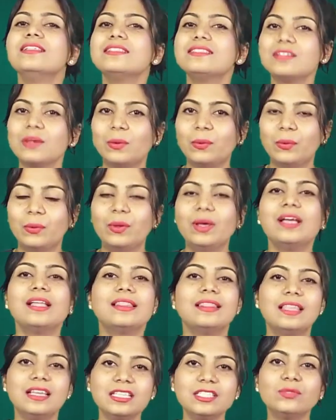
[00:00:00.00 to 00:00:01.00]
So
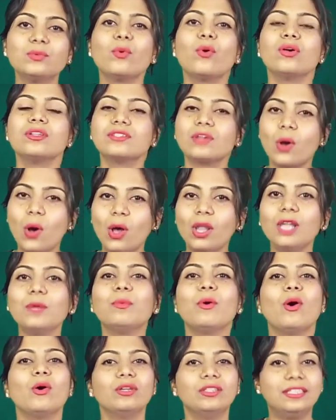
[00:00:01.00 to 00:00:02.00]
this was all
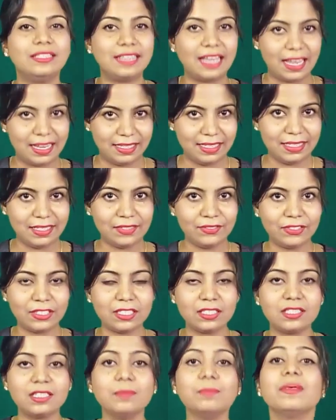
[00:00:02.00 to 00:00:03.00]
about the digestive
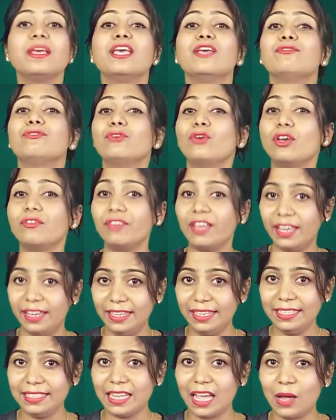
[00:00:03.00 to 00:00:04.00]
system. If you have
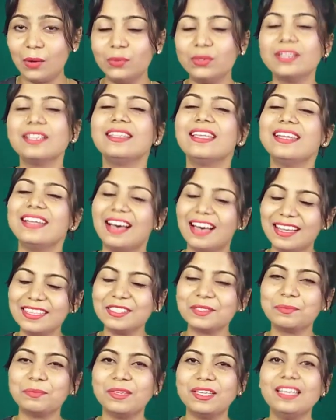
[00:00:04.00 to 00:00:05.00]
any doubt, then
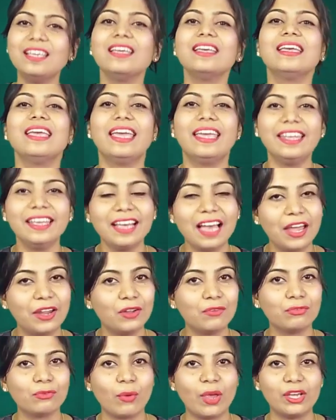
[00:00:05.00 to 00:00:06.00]
ask me any
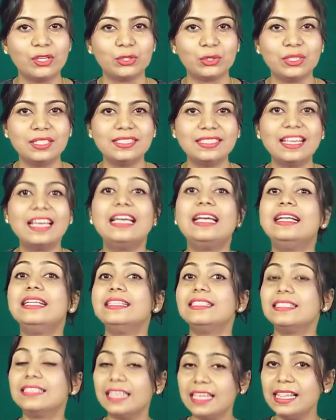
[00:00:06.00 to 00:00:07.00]
kind of questions.
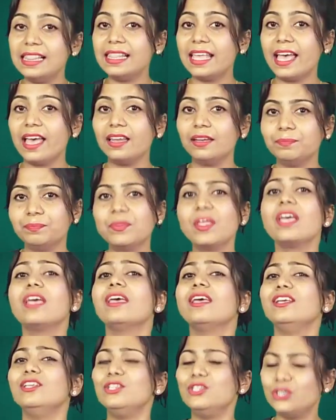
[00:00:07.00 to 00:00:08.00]
Till then,
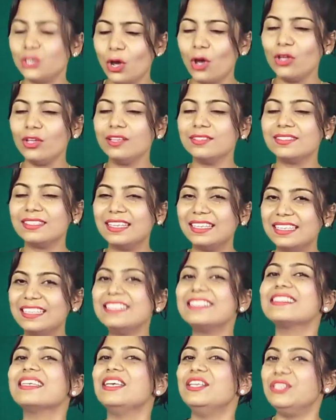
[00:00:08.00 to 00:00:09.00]
enjoy your
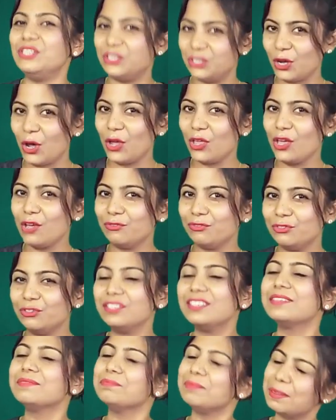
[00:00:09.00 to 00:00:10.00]
studies, enjoy your
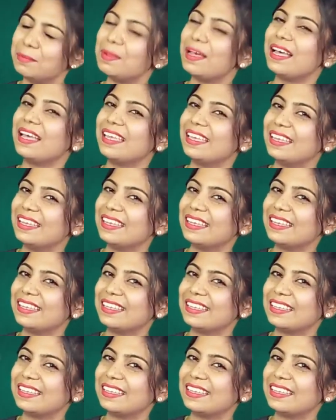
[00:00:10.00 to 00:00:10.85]
food. Bye-bye.